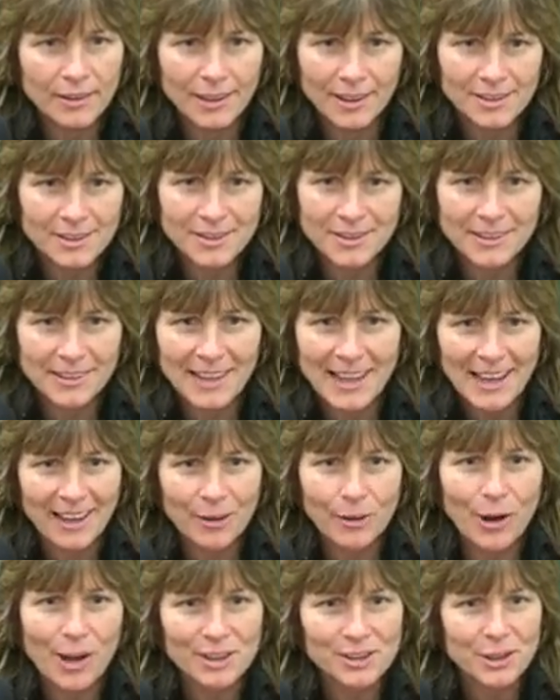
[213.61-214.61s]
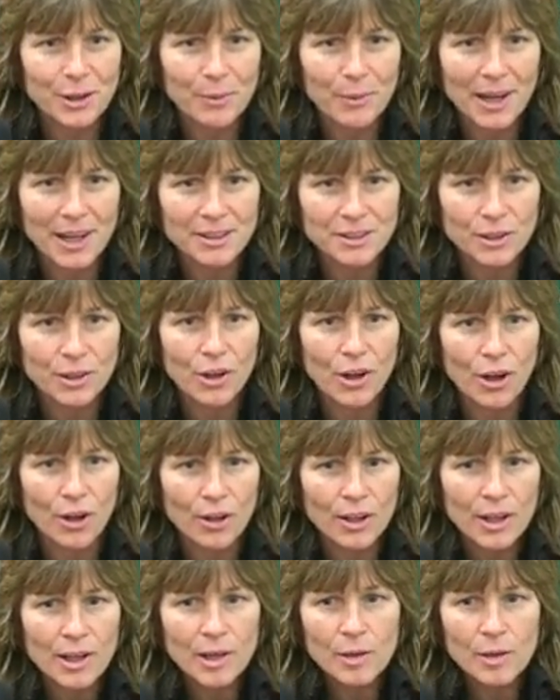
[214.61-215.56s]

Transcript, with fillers: That's not crossed our minds at all.